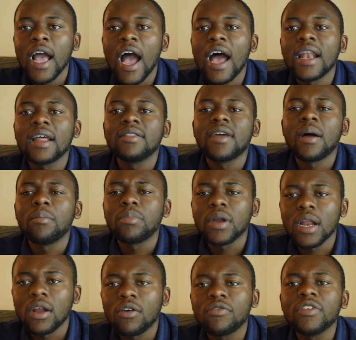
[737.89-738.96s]
under the
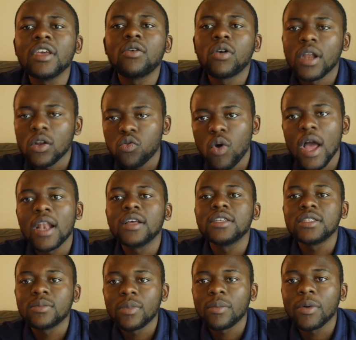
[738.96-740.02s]
umbrella of Econet Wireless
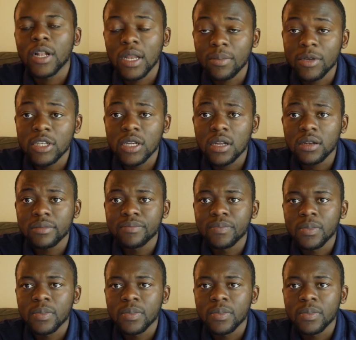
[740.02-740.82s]
Zimbabwe Limited.